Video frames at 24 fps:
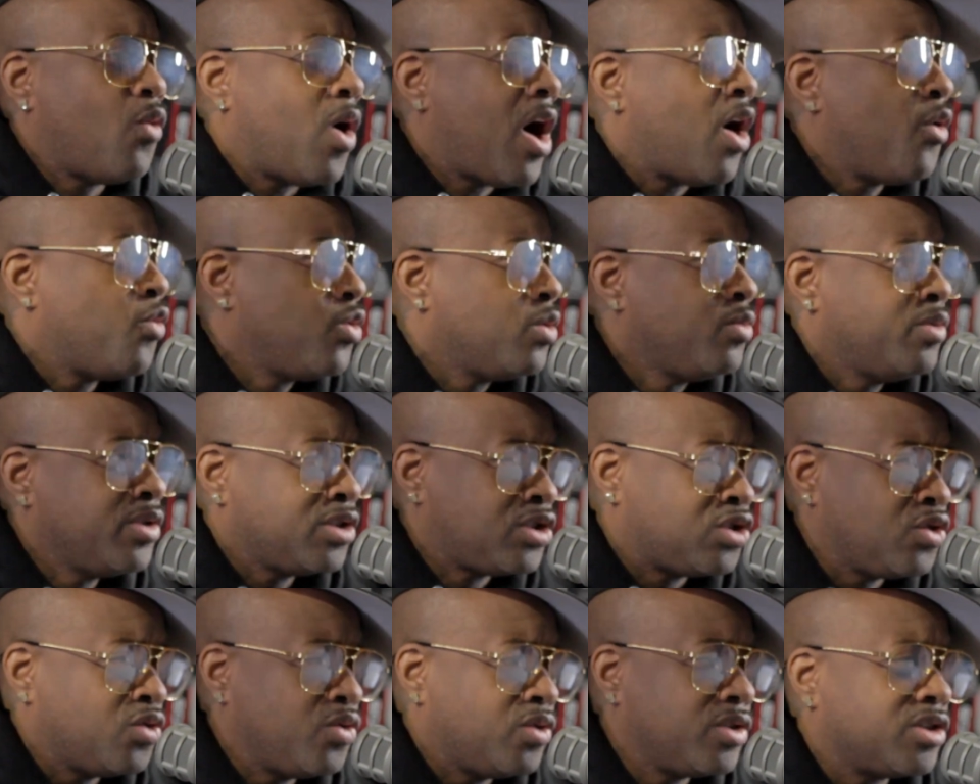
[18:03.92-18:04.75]
while we was
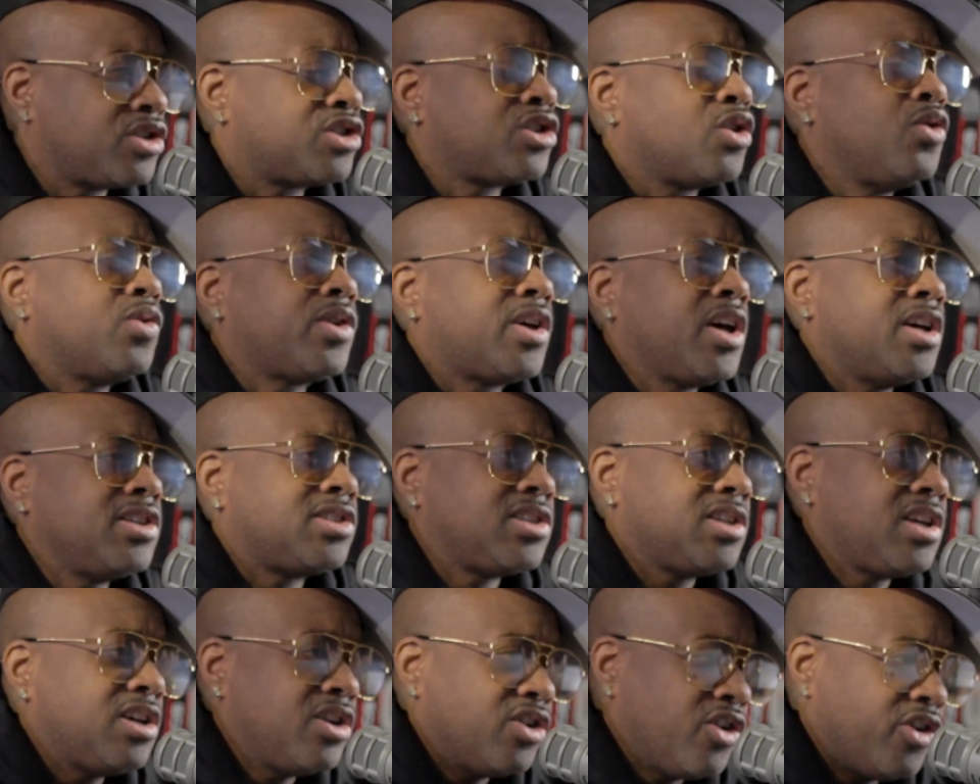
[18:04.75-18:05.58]
doing
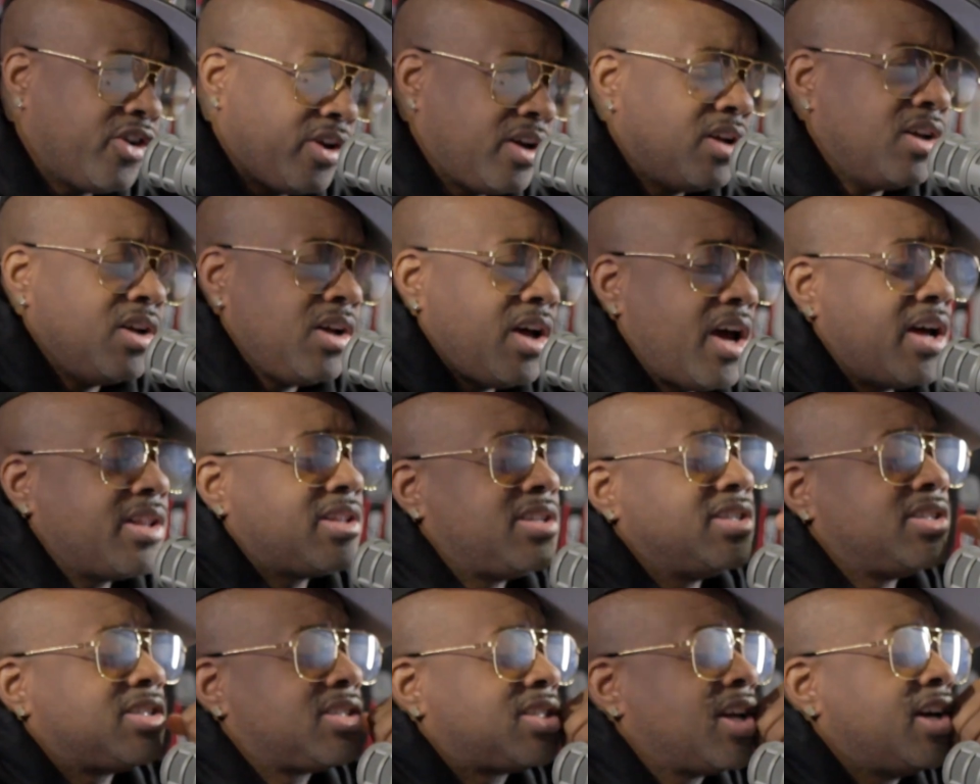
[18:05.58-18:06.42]
showcase at
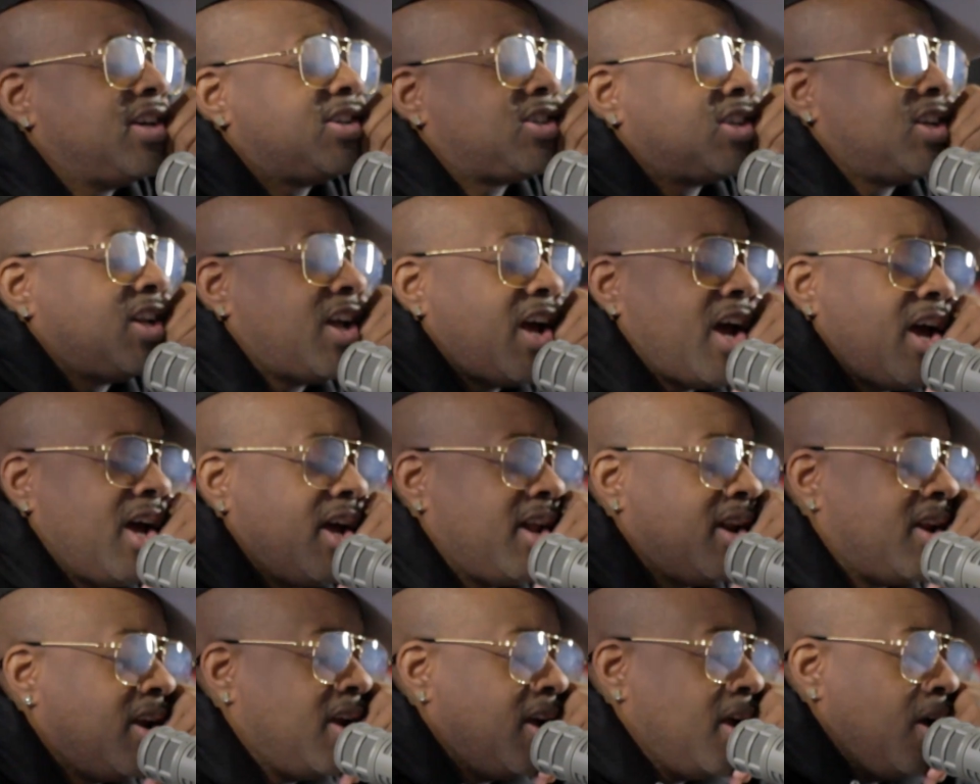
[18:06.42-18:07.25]
this station,
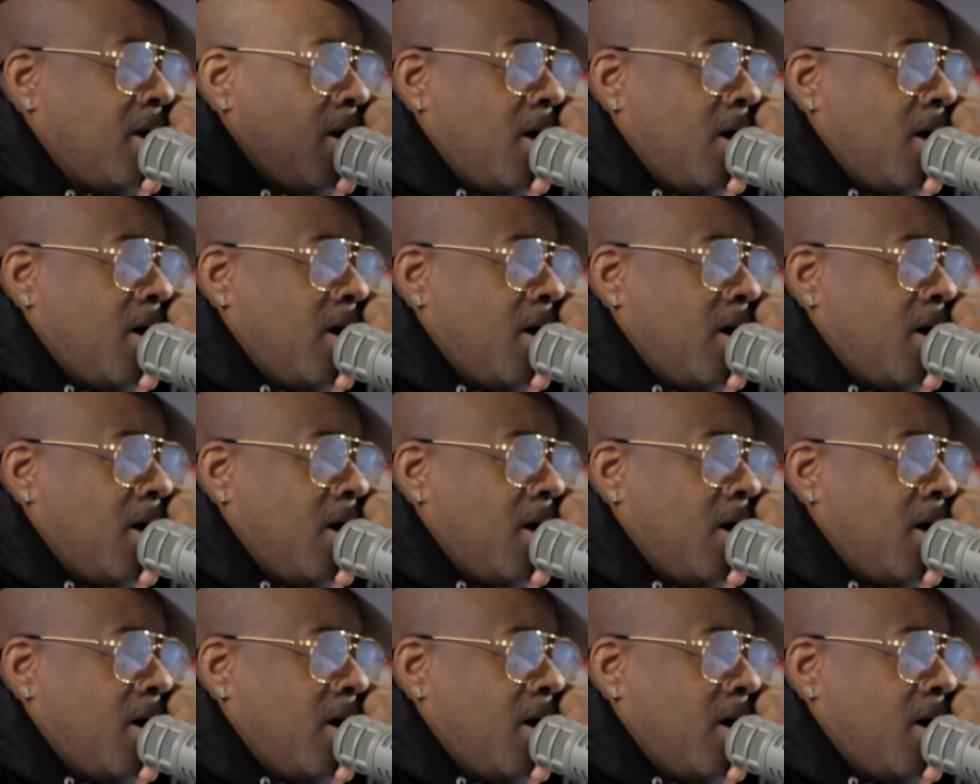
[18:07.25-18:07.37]
and